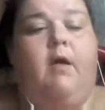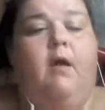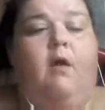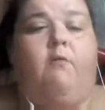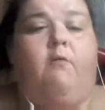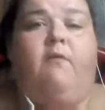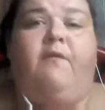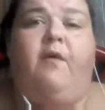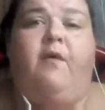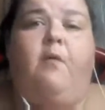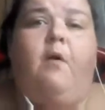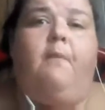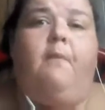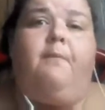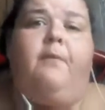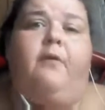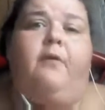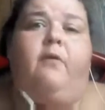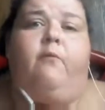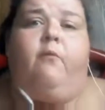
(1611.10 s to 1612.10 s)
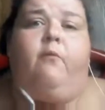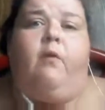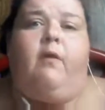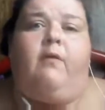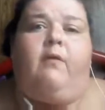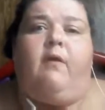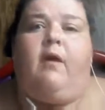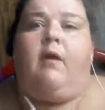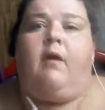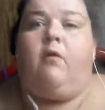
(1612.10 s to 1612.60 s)
review up, but the one
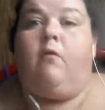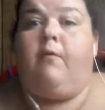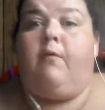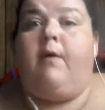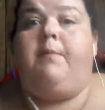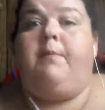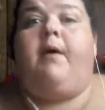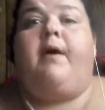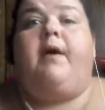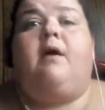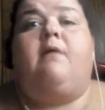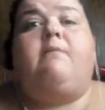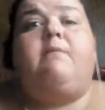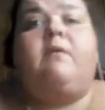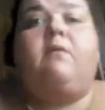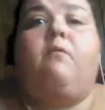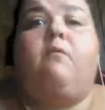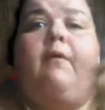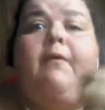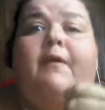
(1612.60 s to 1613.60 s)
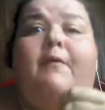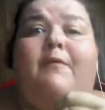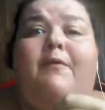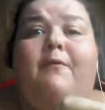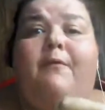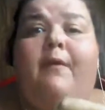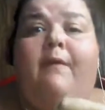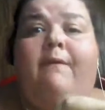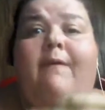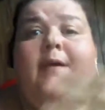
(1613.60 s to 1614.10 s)
thing, or replay up, but the one thing with
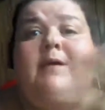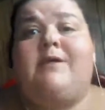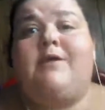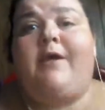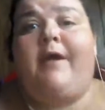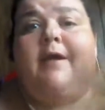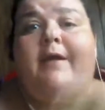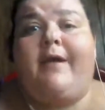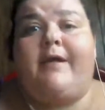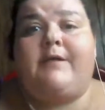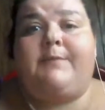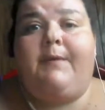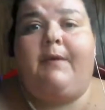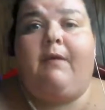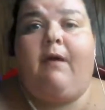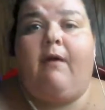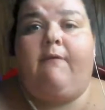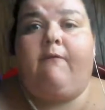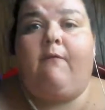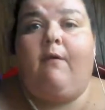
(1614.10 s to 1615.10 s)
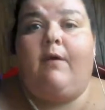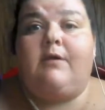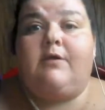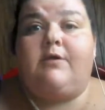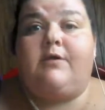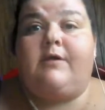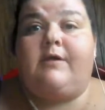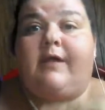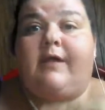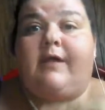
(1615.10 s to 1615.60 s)
the replay is you can't ask me live
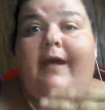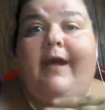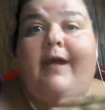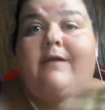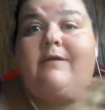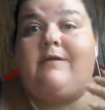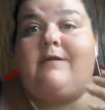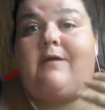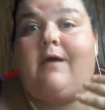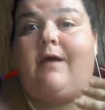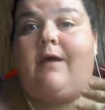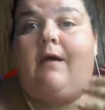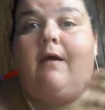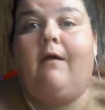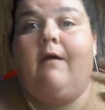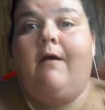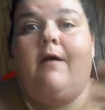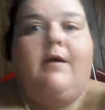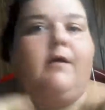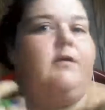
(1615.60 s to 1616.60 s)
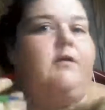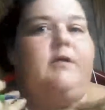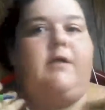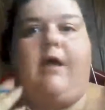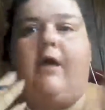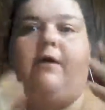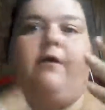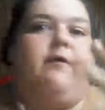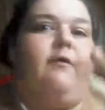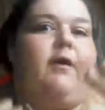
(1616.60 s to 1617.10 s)
questions, and I can't just
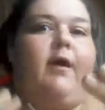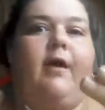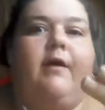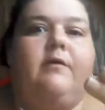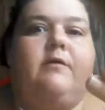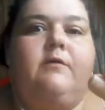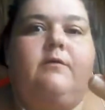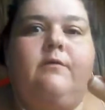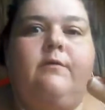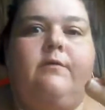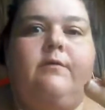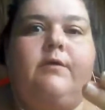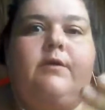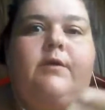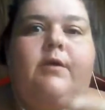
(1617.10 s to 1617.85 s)
tell you the answer.